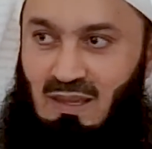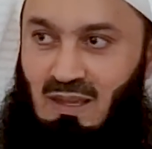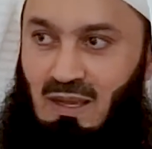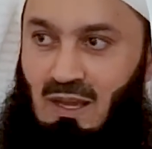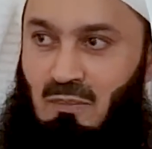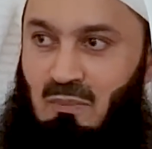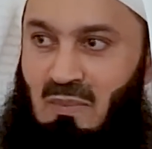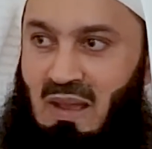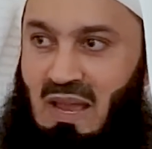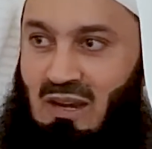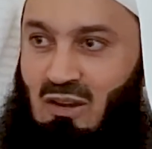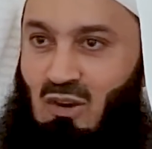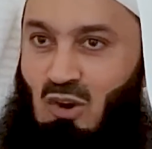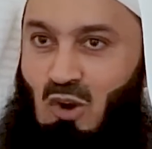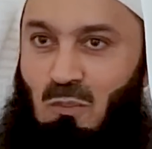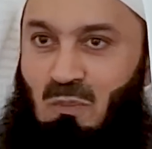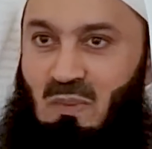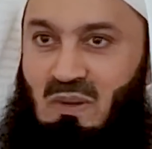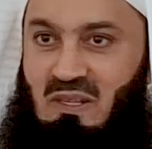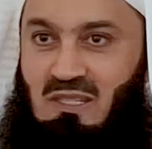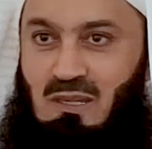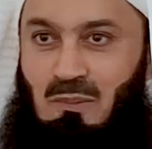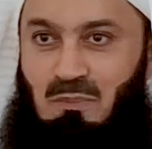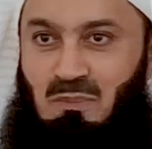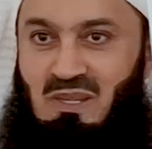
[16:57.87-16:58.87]
A man
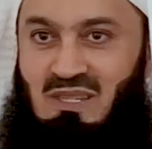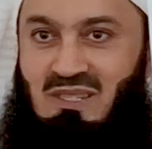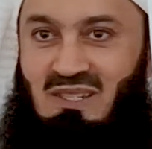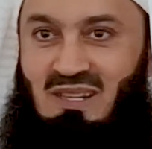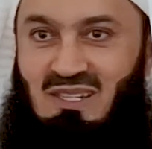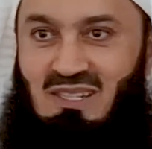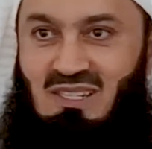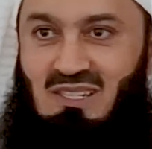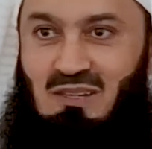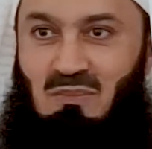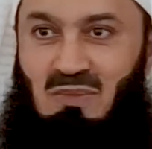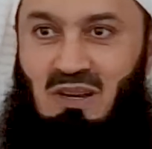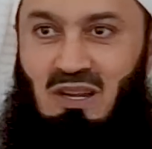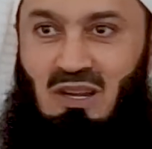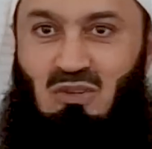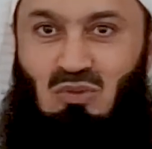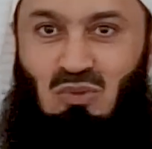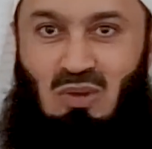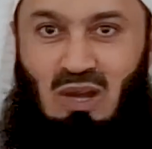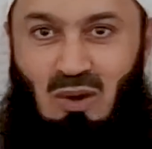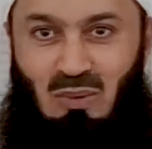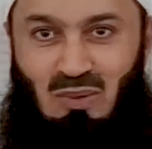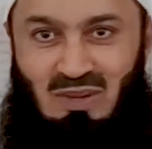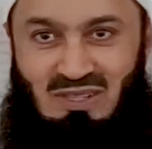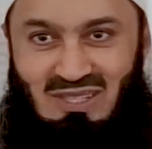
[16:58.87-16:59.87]
opens a business similar
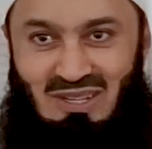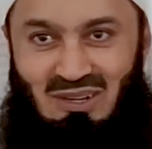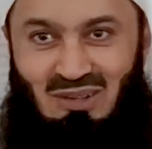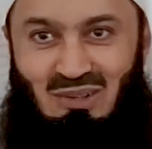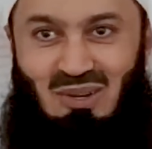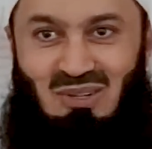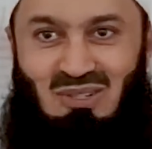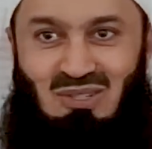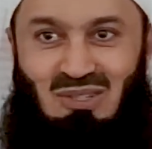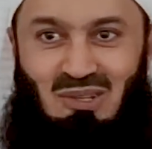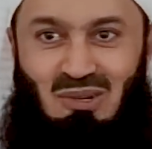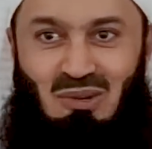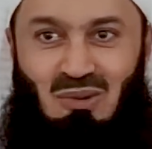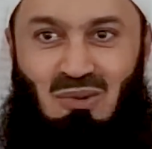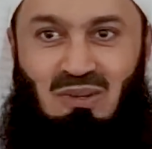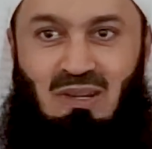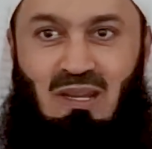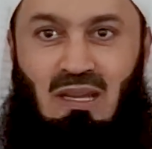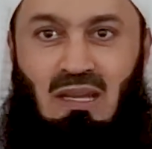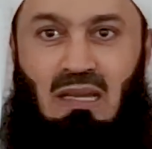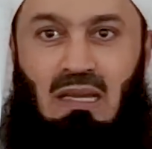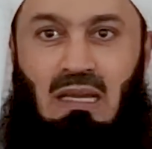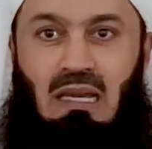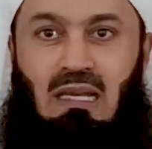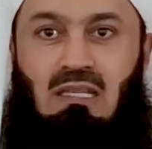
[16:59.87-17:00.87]
to ours across the road.
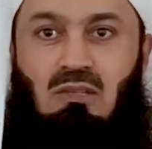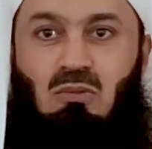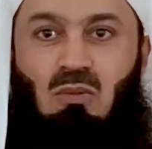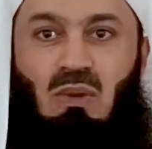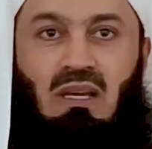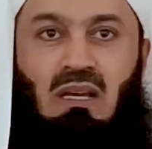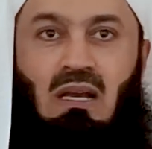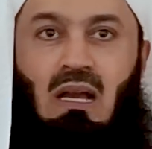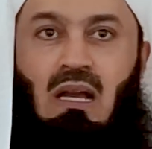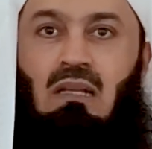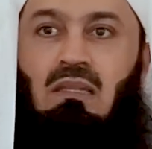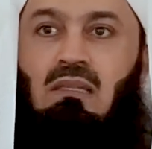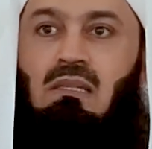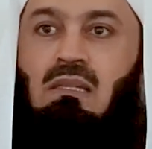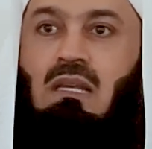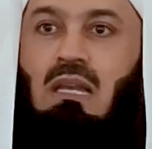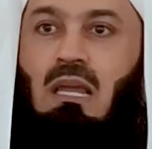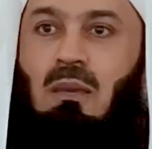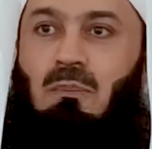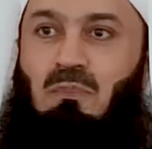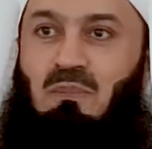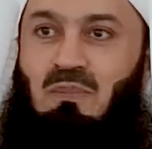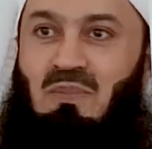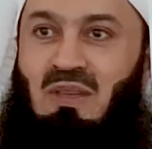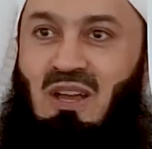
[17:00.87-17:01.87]
It's we can't
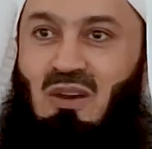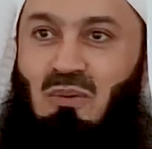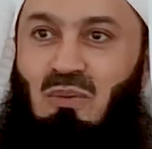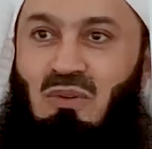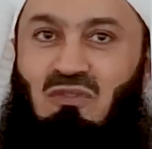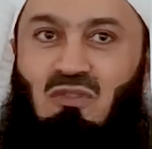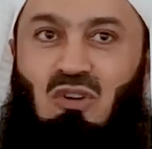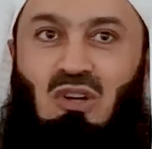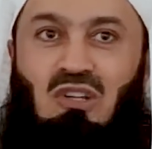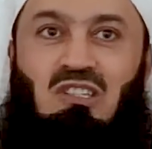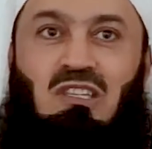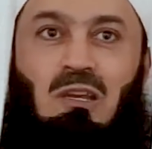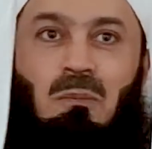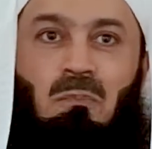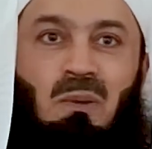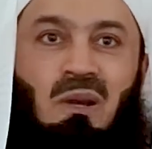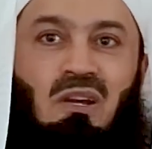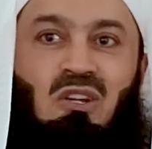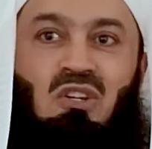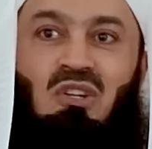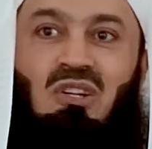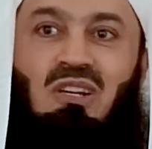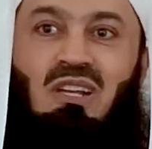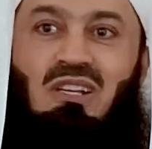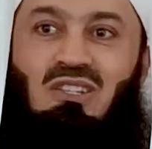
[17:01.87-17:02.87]
sleep. We've got
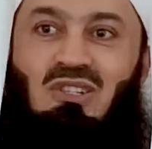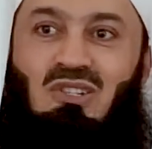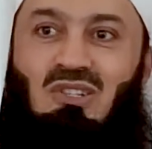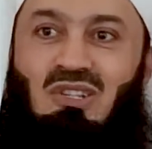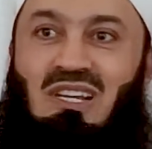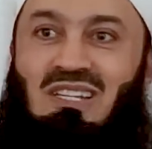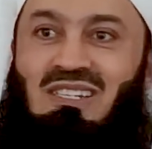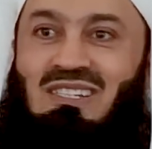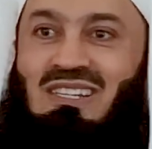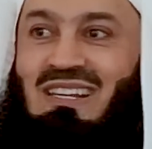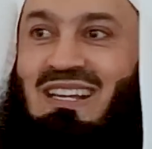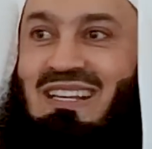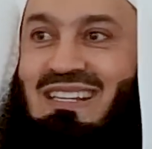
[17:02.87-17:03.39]
depression and stress and